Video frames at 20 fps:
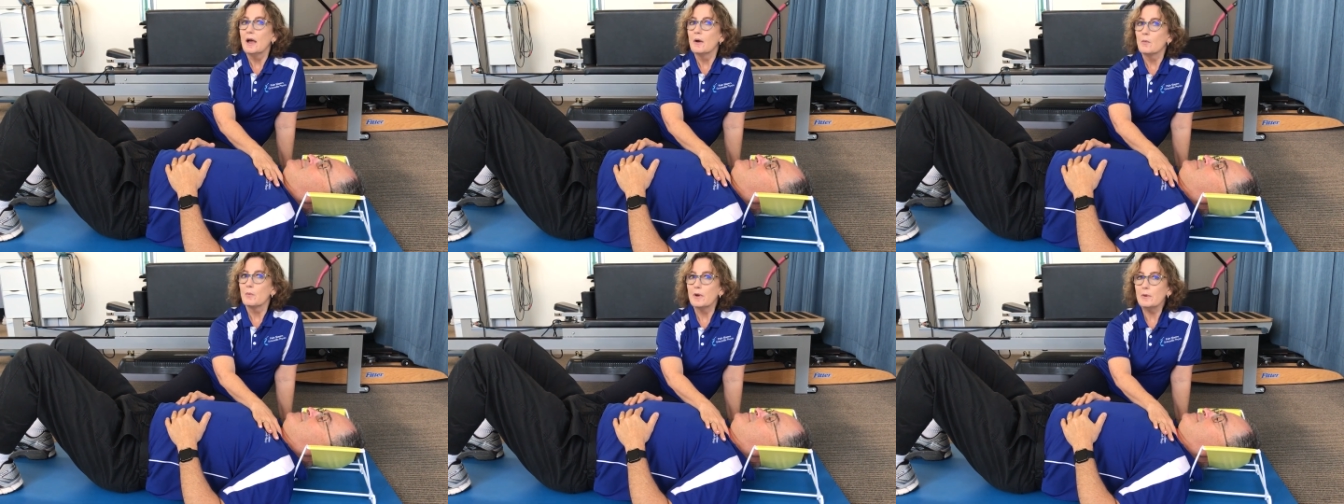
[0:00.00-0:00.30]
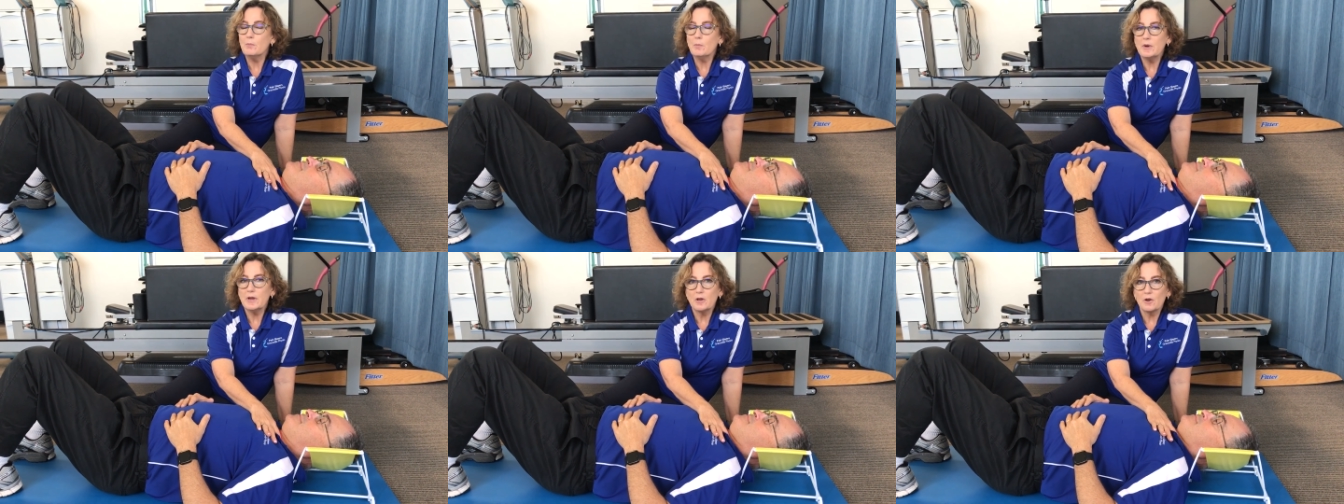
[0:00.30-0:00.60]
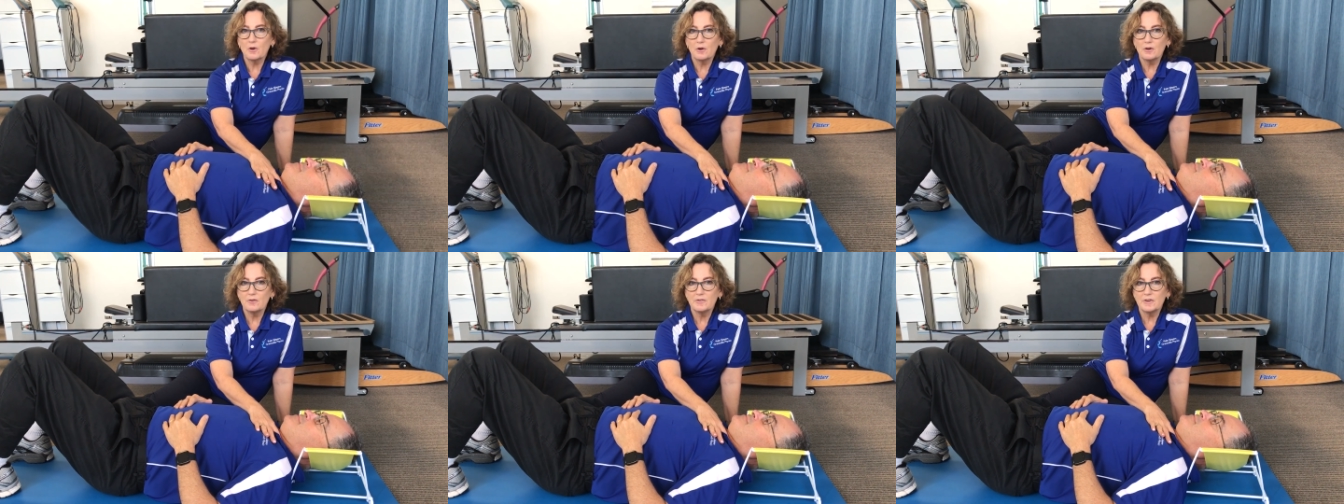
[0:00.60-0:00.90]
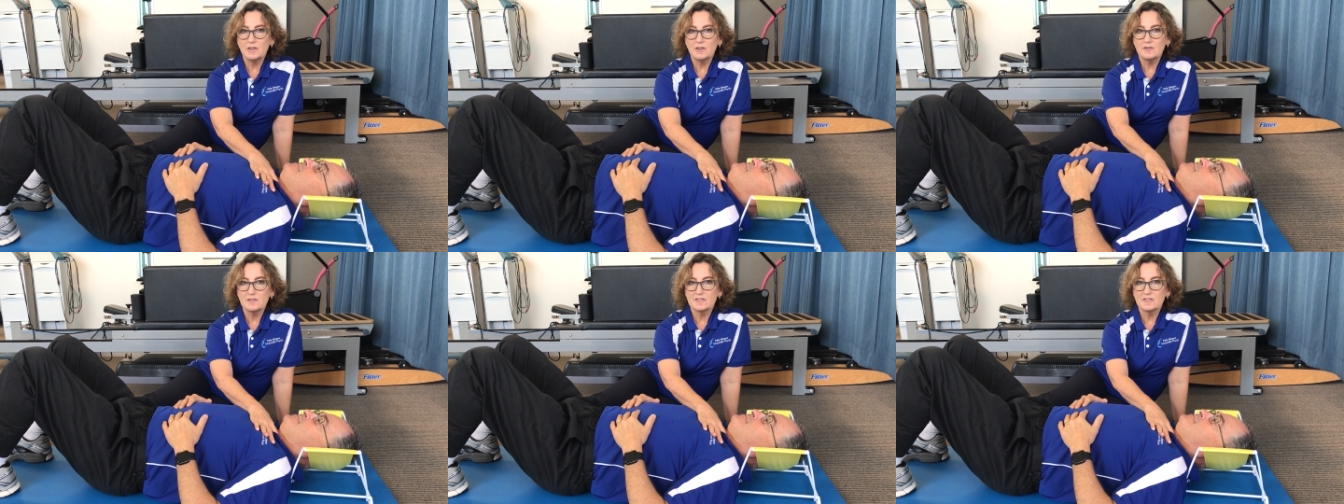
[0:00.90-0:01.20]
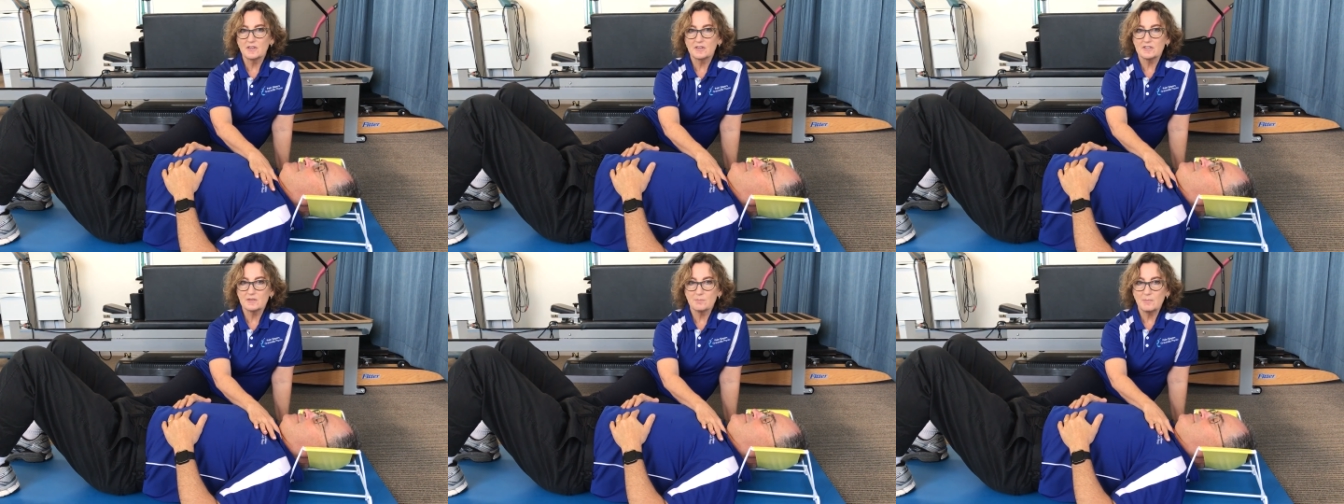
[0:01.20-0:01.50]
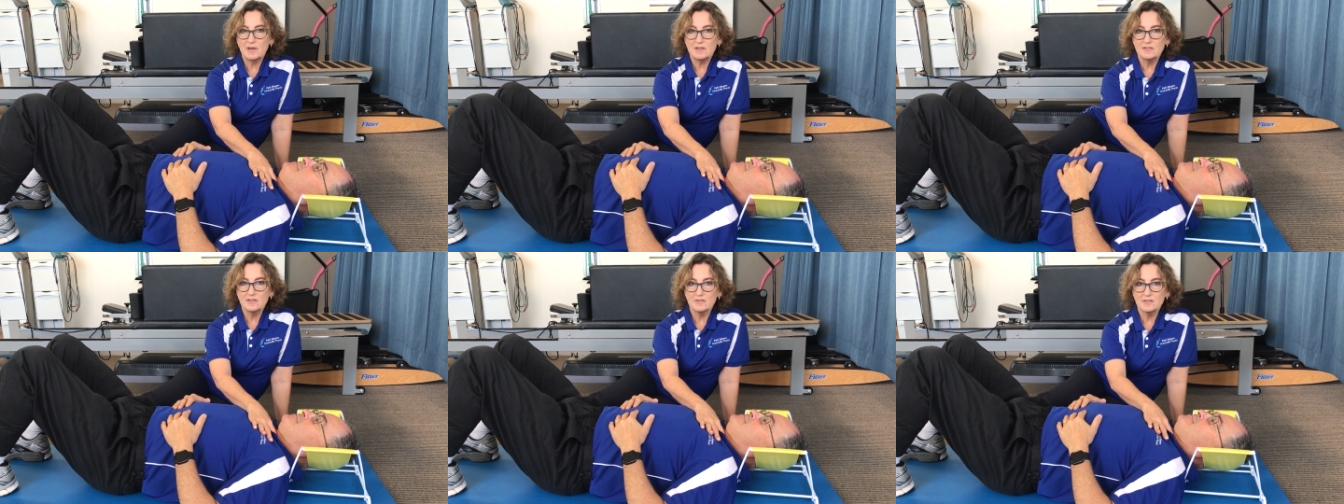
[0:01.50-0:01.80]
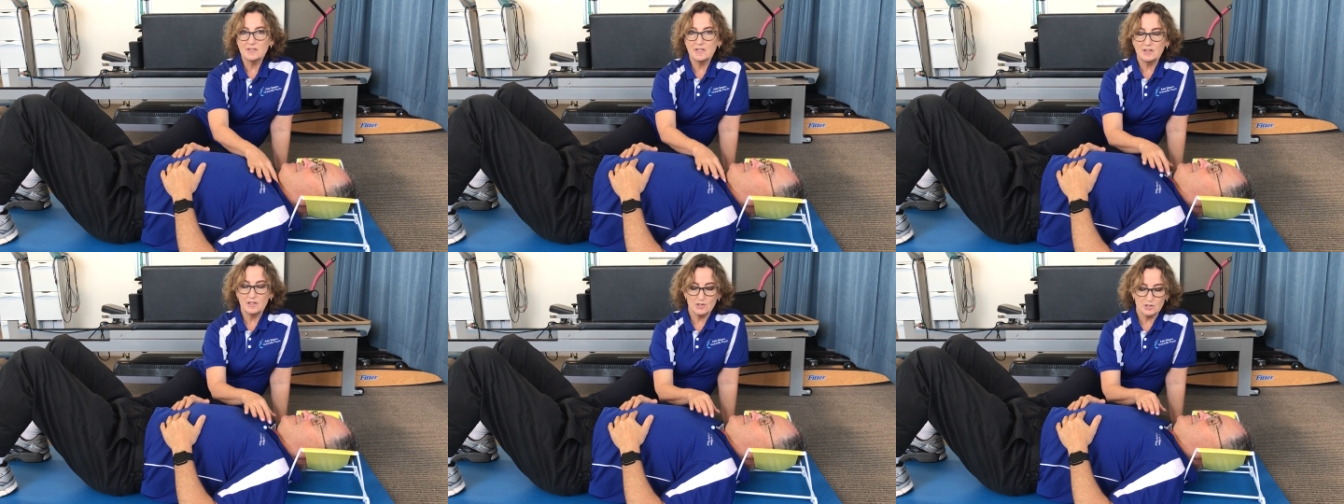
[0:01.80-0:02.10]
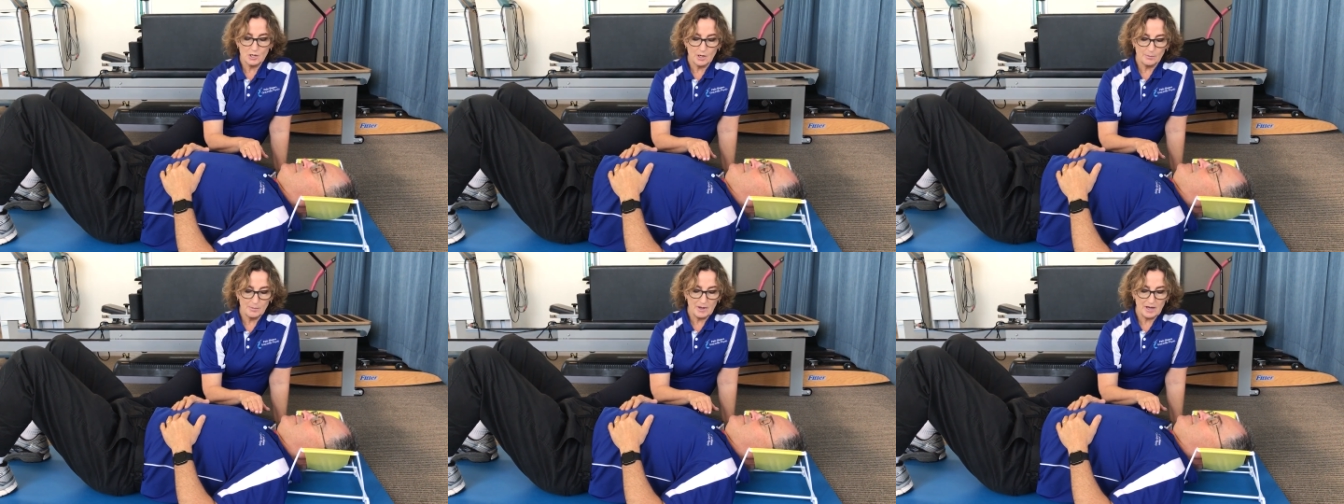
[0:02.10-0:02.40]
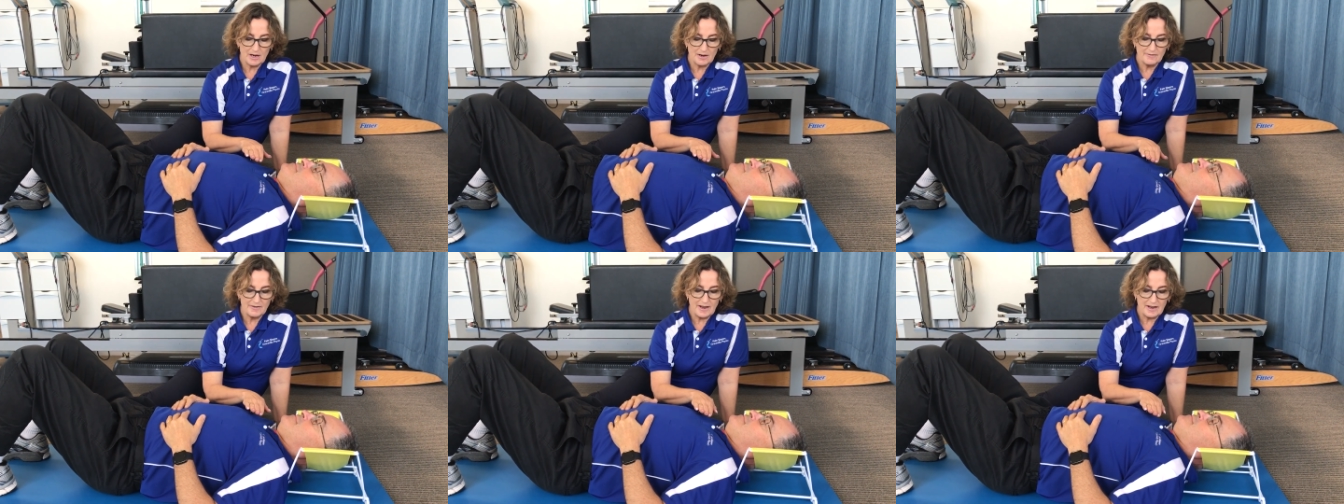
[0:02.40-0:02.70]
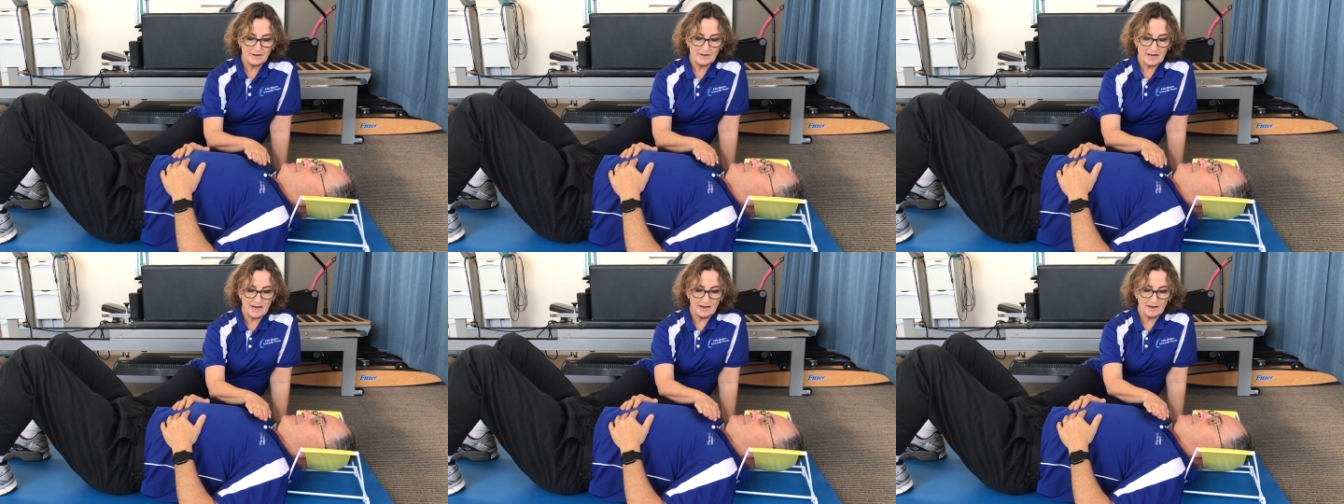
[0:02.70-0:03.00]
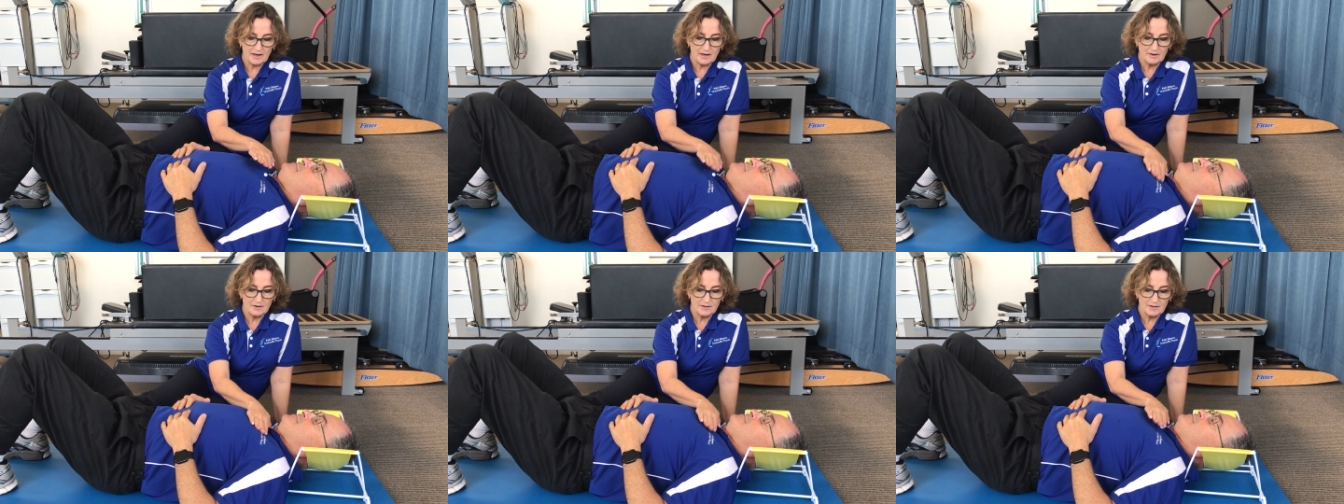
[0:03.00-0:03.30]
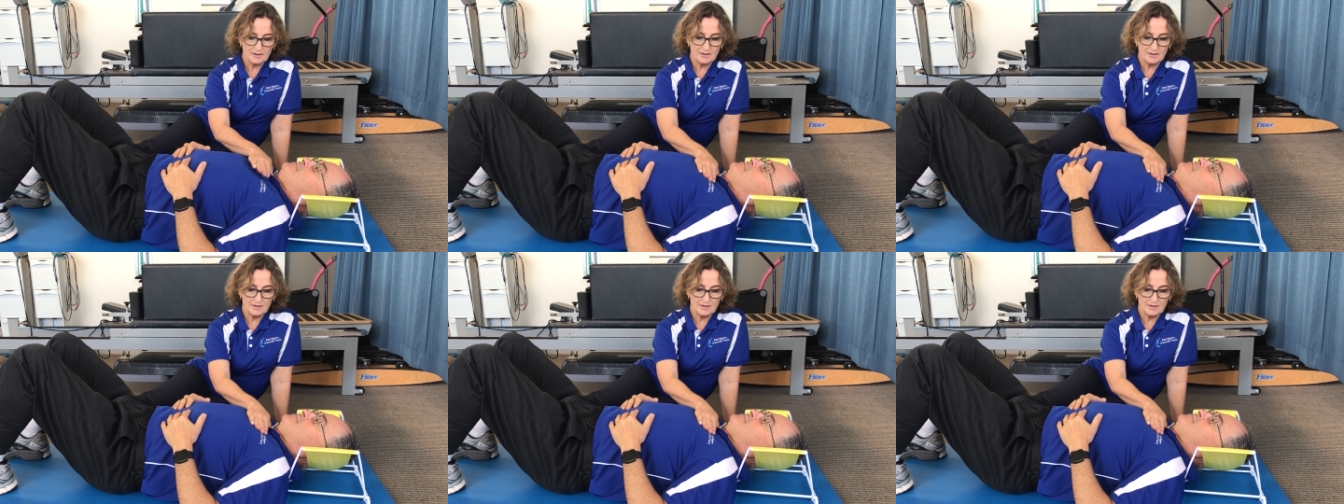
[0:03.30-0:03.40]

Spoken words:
When we overuse those muscles in the top part of our neck,